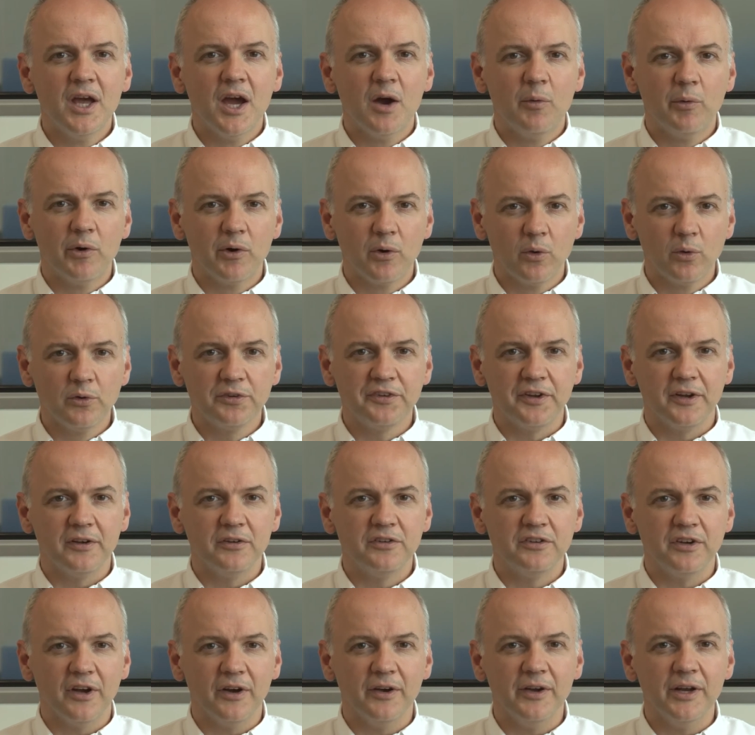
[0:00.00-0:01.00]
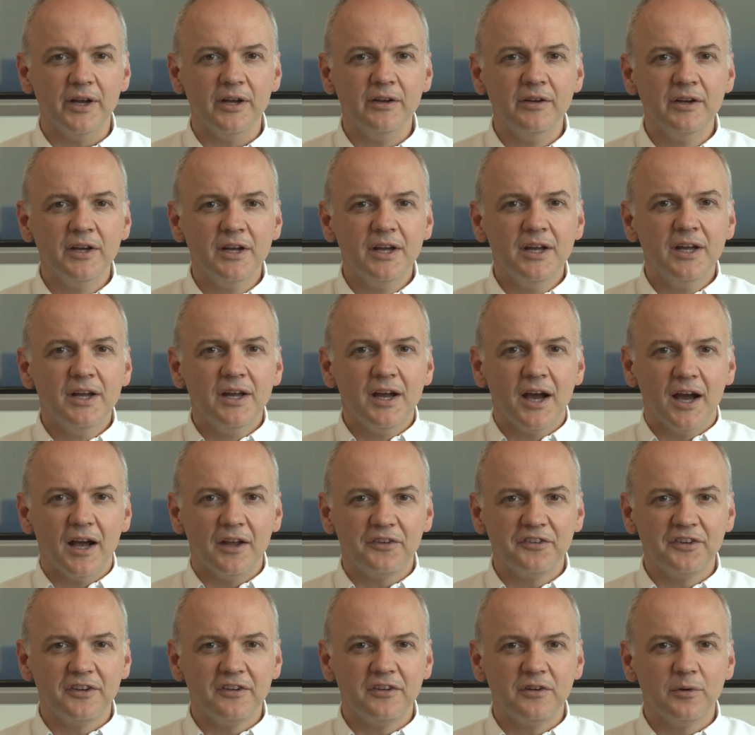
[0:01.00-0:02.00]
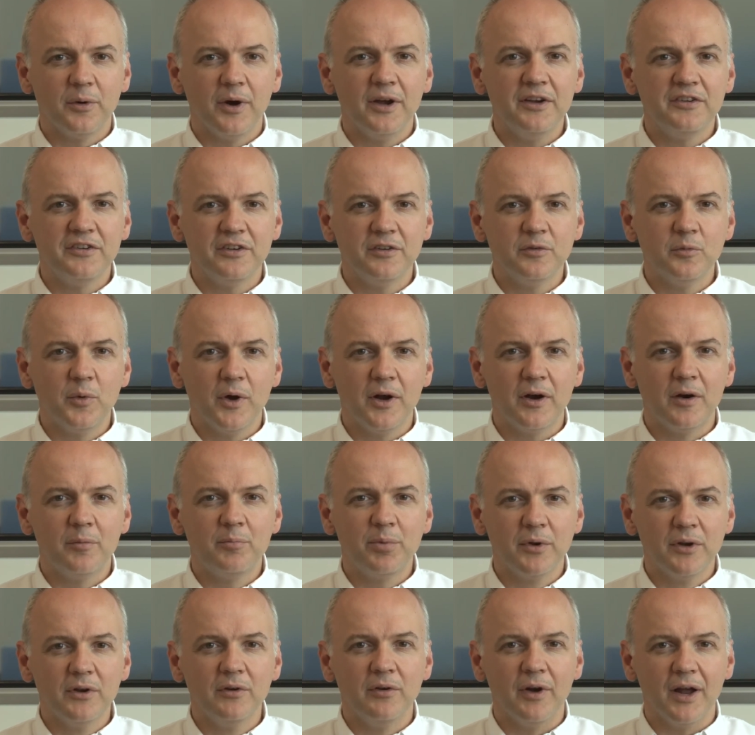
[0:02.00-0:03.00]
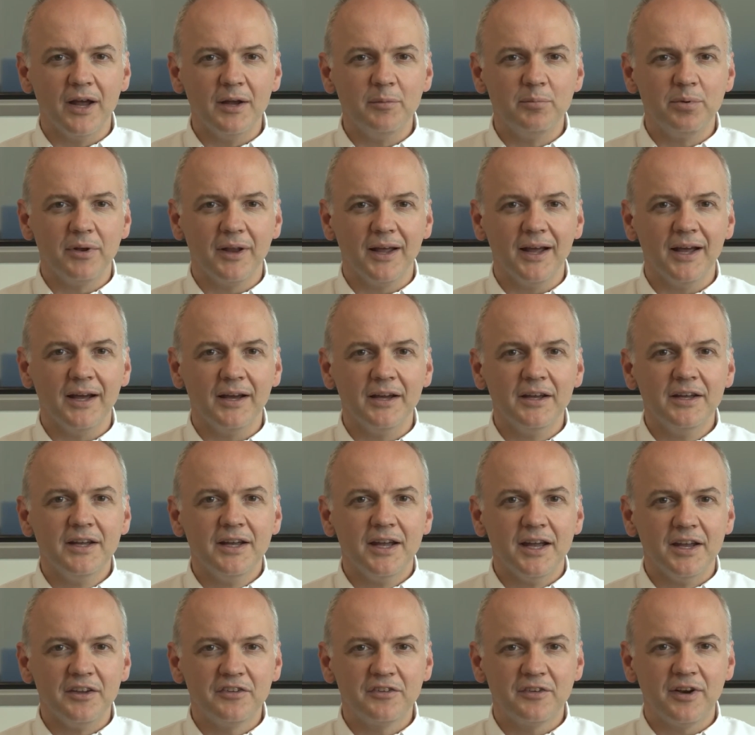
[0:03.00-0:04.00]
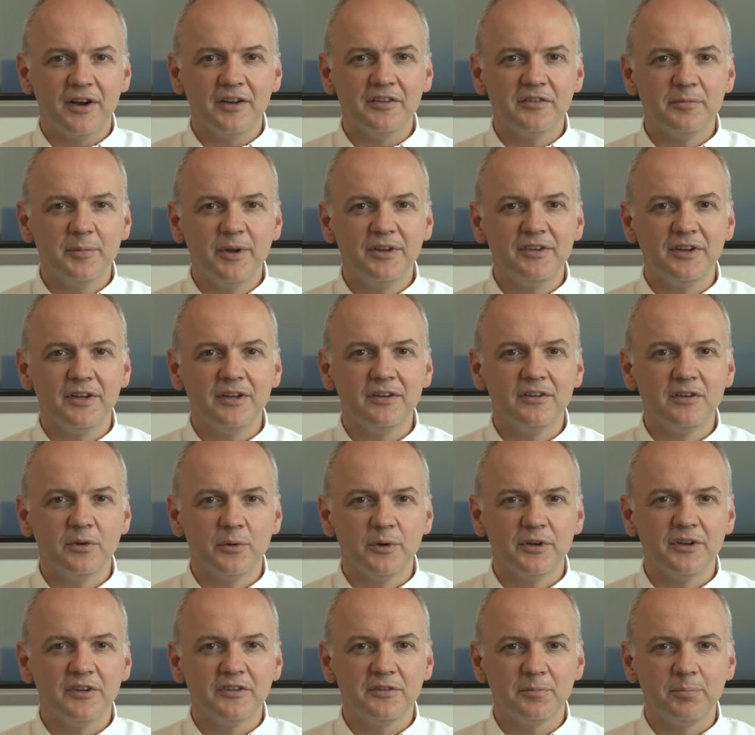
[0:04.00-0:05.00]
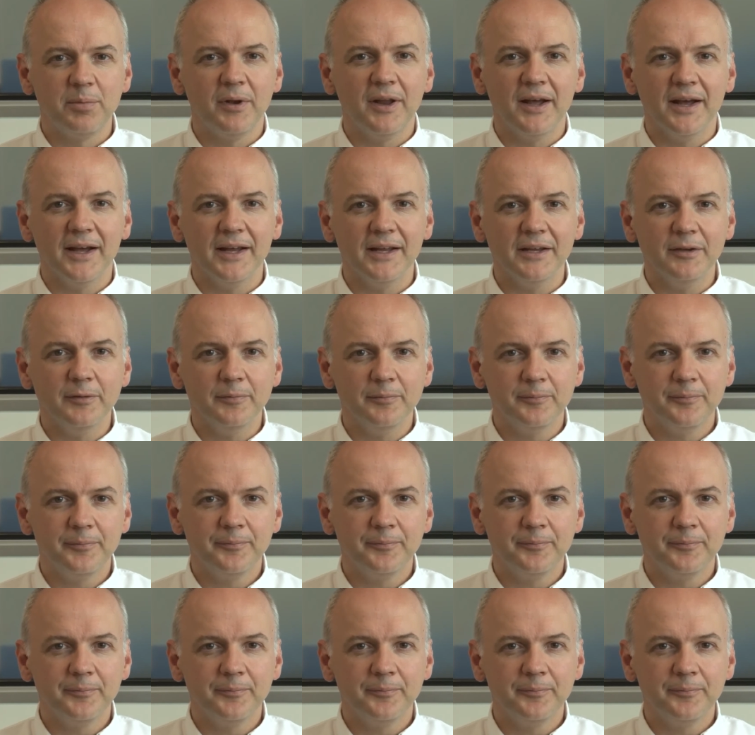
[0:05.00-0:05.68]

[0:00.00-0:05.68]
We'll also show you a situation where a Blu-ray player is transmitting to a display.